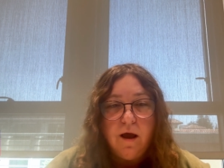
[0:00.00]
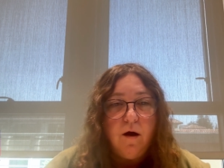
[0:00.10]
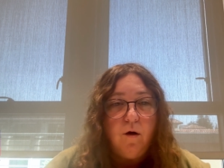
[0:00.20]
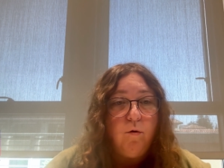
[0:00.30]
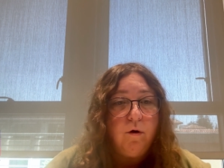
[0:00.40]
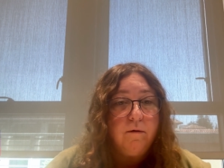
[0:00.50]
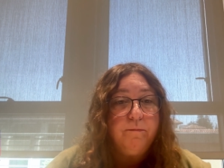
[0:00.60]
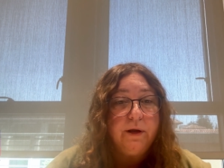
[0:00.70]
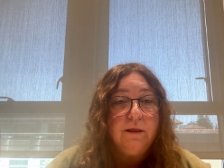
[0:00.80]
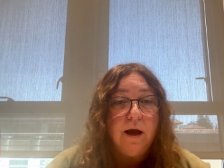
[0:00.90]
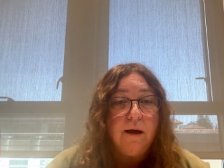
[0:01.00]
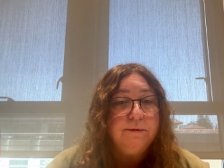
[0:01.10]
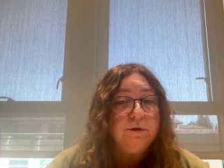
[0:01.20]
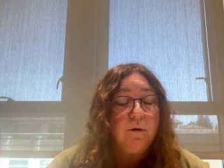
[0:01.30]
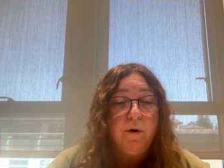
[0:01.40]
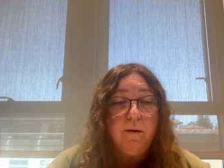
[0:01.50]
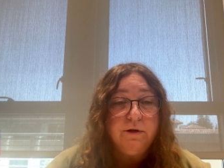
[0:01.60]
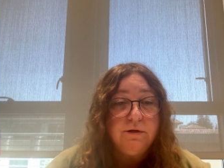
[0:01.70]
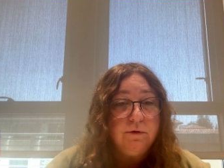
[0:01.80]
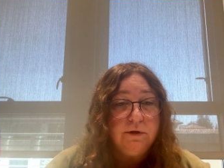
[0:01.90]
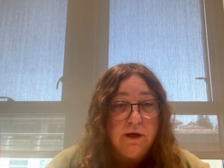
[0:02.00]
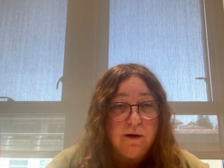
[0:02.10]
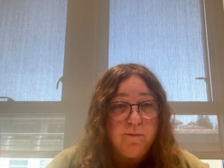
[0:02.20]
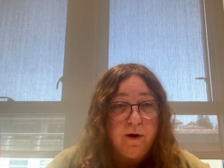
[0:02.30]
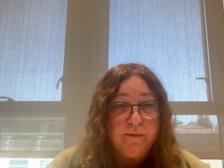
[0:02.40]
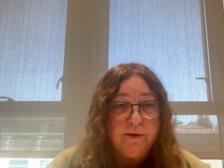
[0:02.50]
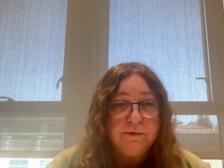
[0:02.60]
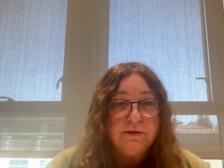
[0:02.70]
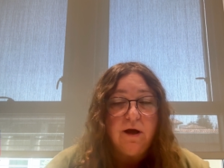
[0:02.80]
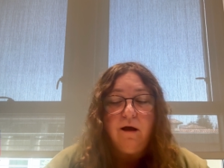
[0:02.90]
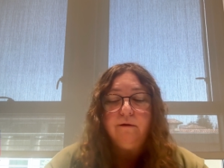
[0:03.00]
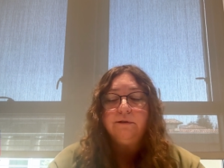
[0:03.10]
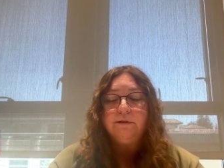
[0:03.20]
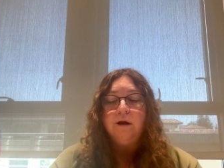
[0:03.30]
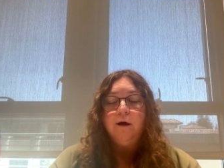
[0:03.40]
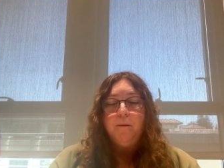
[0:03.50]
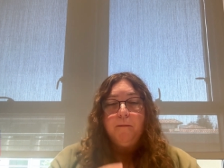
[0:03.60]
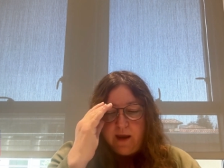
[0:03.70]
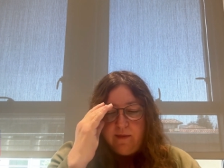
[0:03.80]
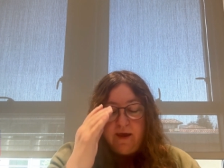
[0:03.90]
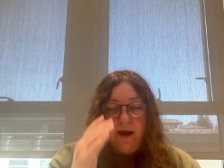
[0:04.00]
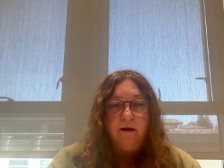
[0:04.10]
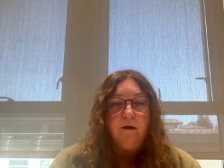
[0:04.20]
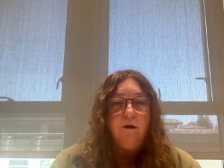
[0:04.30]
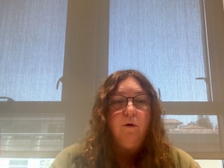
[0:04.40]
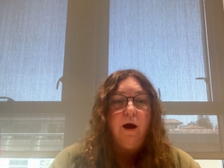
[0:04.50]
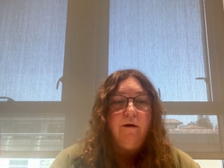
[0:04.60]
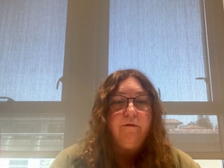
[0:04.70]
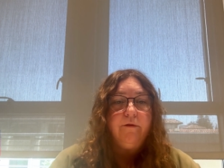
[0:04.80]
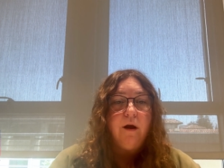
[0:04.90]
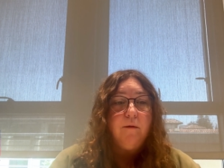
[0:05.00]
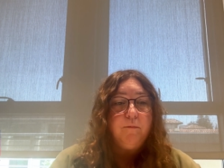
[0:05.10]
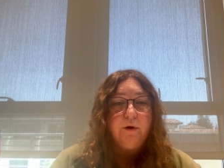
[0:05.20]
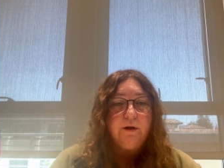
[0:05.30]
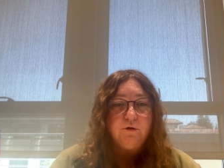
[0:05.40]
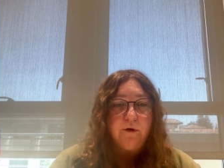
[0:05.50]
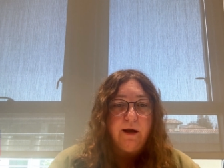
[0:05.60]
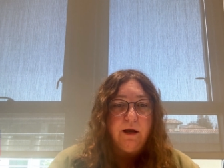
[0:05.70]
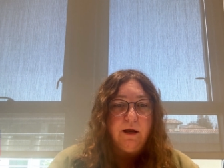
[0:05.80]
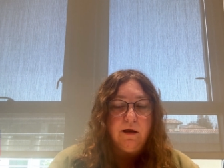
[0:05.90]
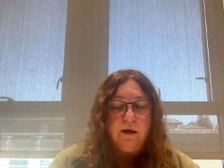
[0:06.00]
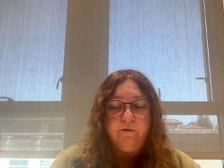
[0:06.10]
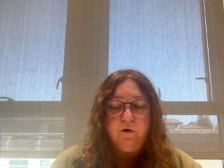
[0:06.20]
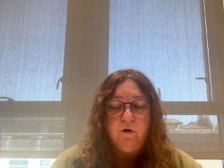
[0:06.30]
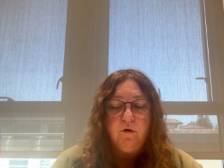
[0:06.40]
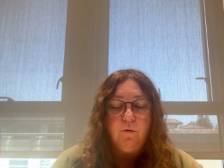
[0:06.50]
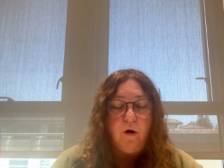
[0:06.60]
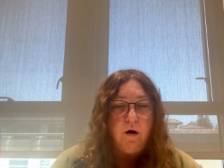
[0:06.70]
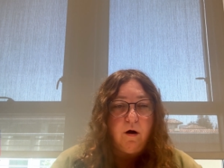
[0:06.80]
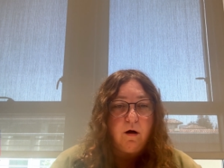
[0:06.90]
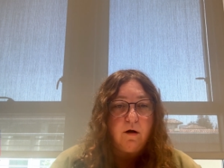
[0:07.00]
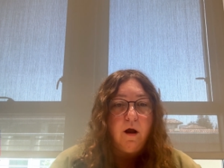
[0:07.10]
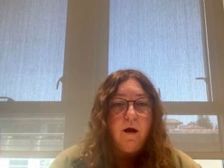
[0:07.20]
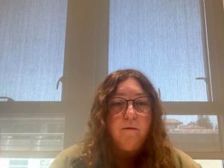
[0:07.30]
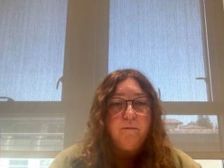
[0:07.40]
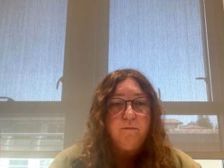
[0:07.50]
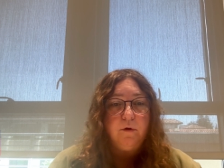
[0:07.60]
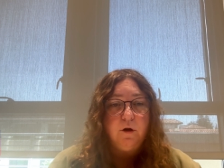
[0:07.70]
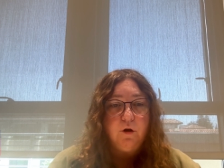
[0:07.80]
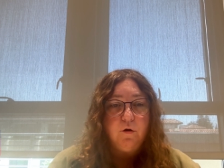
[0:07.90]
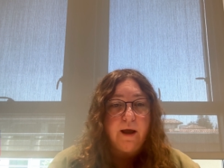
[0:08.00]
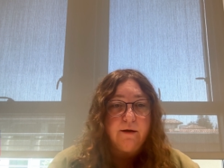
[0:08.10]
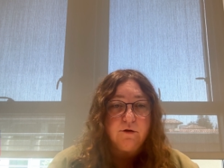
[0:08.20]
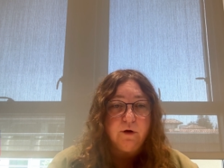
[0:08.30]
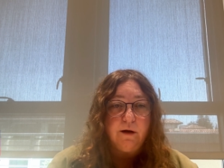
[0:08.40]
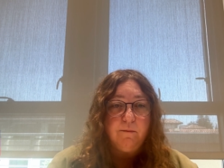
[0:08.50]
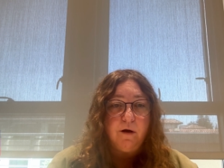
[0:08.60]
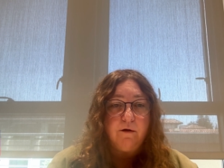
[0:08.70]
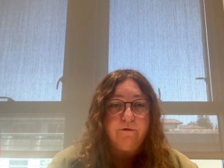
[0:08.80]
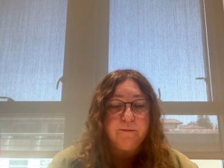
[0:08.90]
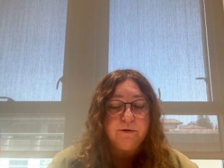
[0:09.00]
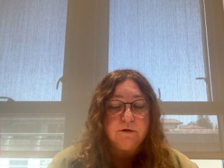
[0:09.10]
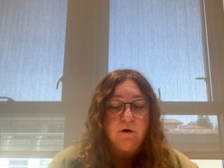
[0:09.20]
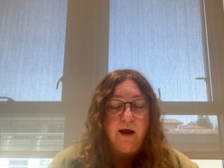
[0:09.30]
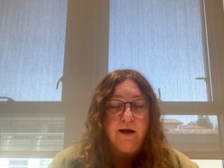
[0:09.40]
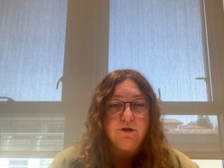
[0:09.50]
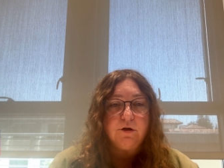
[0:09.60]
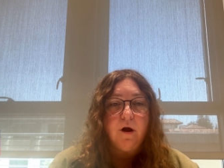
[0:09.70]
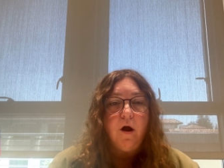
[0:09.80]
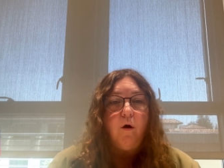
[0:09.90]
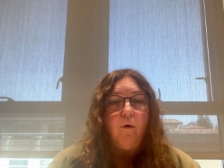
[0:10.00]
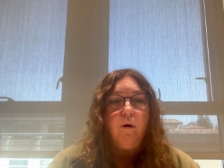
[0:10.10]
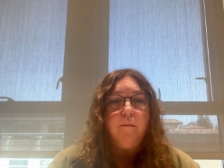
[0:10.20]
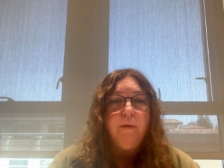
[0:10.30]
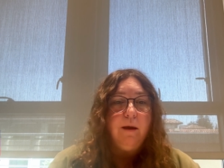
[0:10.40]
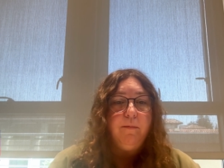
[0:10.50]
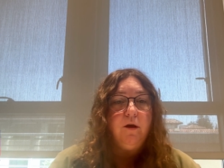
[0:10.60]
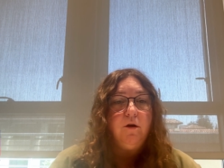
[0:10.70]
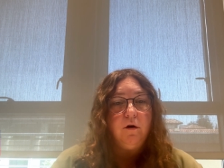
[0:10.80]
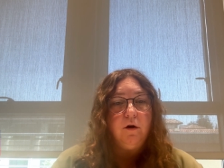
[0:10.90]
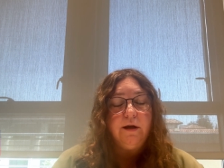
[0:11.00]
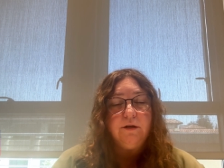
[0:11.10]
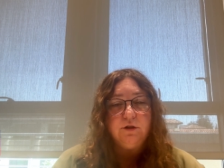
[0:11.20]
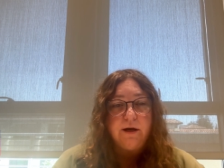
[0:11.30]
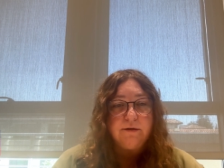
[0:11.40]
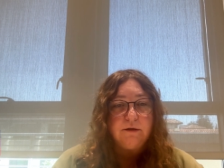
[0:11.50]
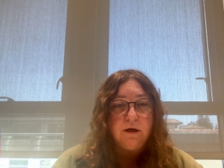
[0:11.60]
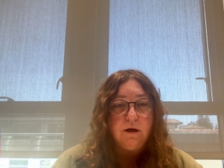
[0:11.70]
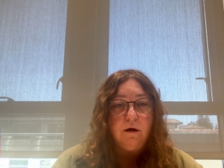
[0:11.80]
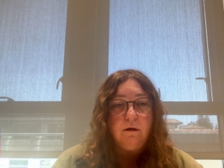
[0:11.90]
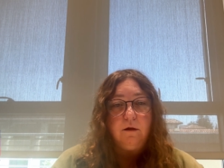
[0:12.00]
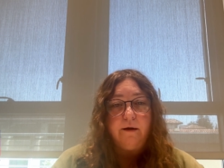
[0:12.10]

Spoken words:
or big labs are probably doing data prep themselves. And then you have pre-training if you can train a model from scratch, or maybe you're ingesting a lot